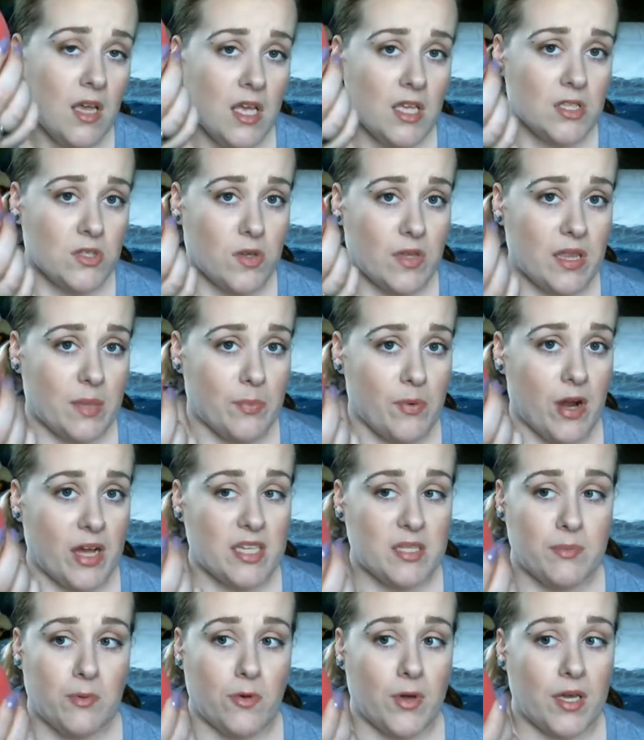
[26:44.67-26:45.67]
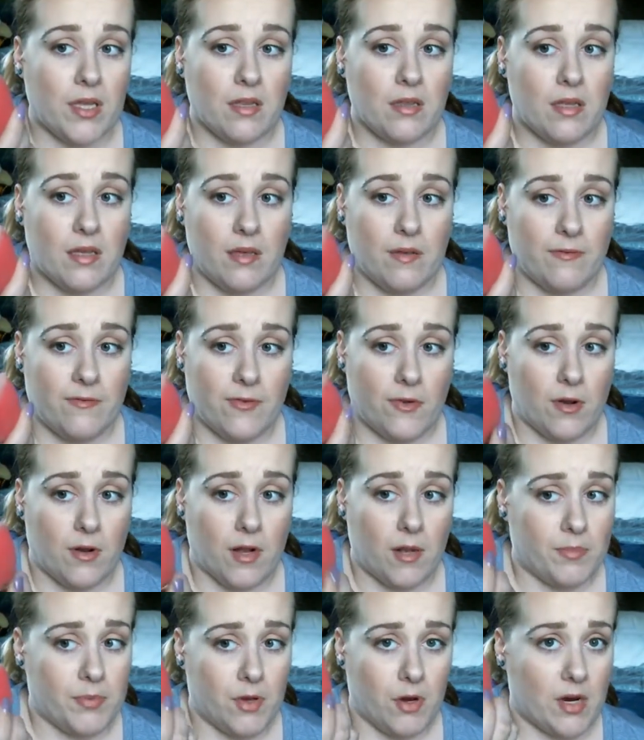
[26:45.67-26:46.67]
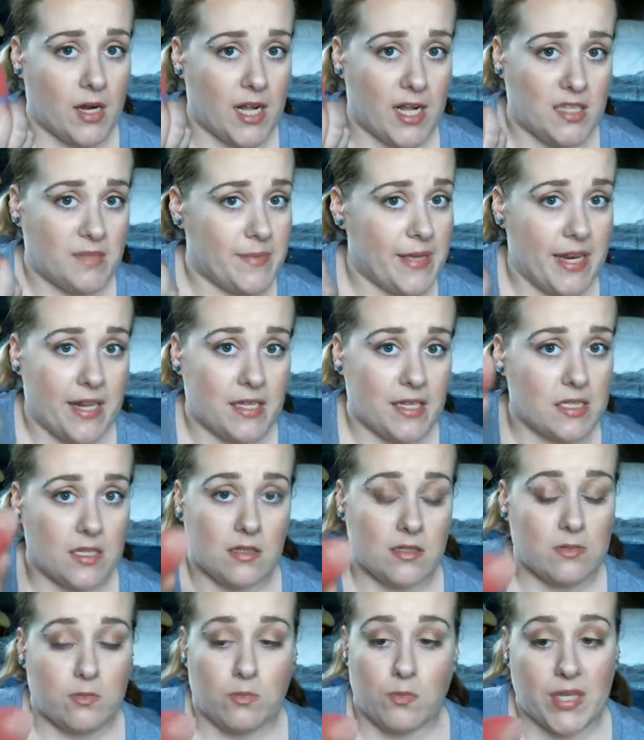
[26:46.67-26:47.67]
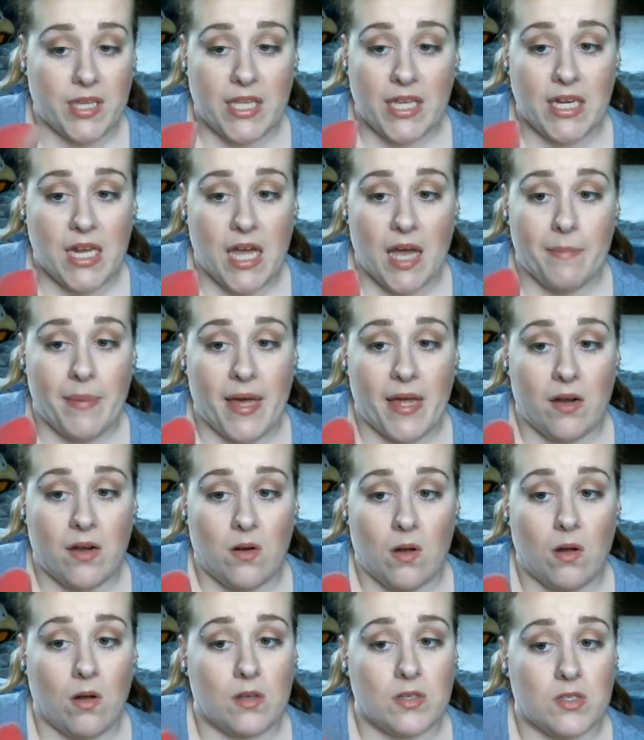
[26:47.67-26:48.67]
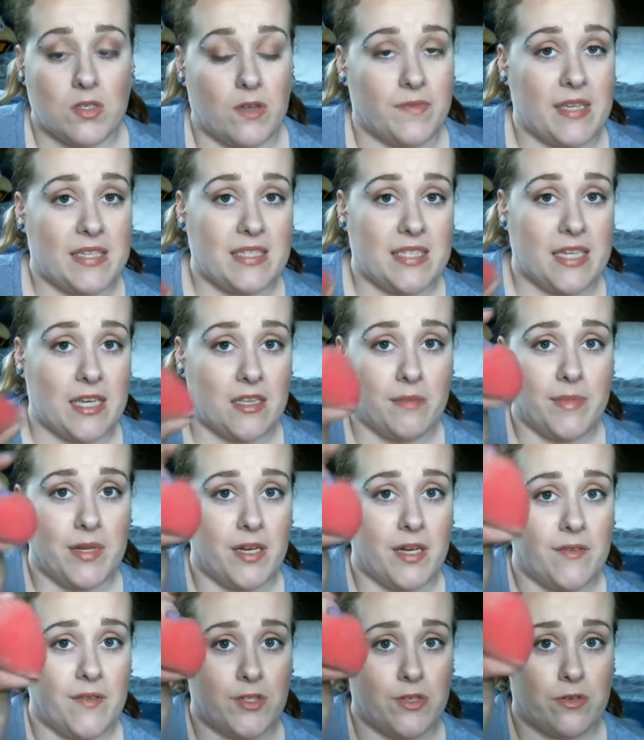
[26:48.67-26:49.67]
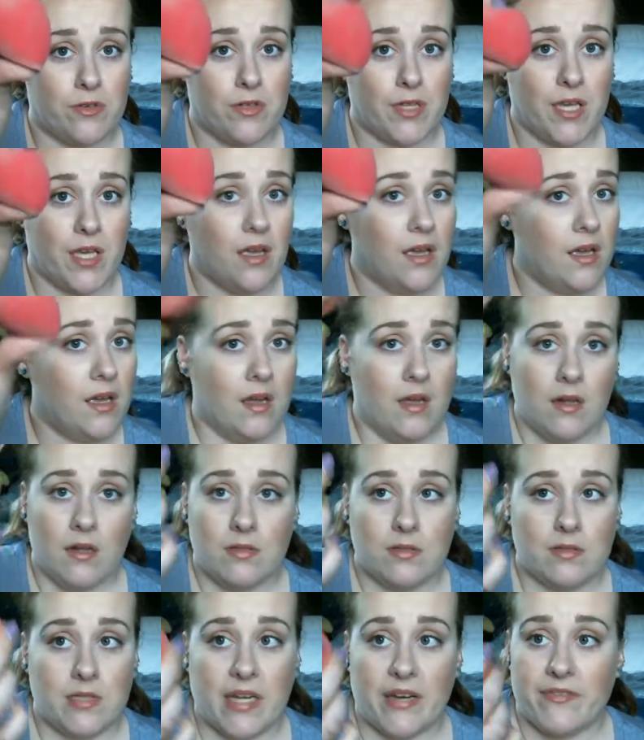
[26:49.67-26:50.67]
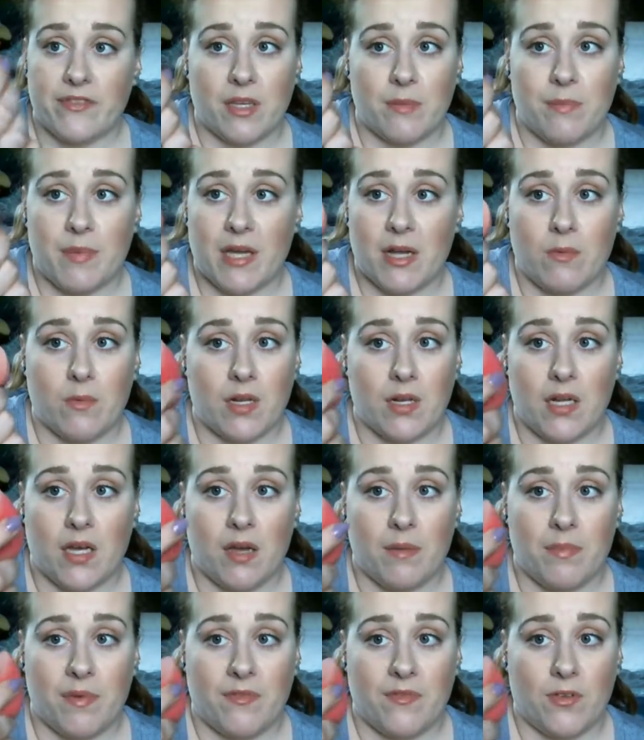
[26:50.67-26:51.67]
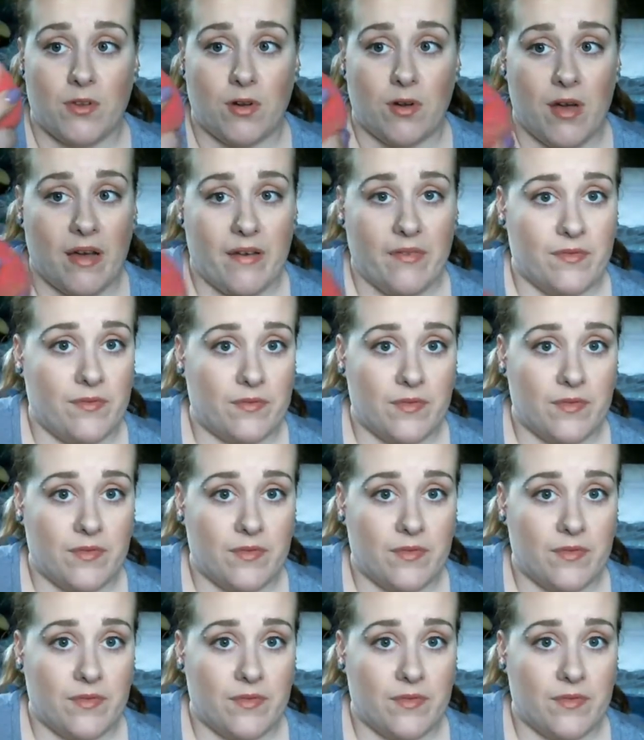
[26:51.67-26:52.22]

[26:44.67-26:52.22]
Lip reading: So at the price point for Pure Cosmetics, it's really not bad at all. So if they sell them individually, definitely pick one up if you don't have,